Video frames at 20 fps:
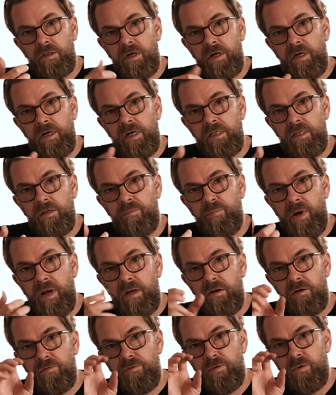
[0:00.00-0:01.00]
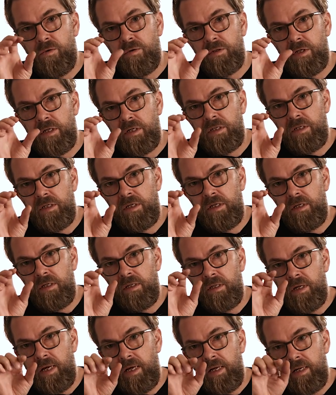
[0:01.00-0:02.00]
I can actually manual focus and
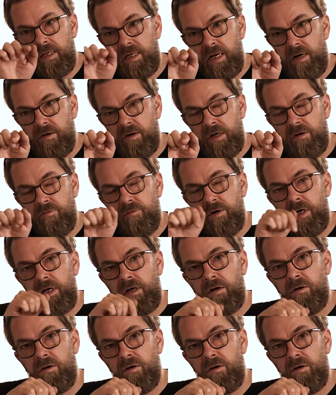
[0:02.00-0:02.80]
see down in the right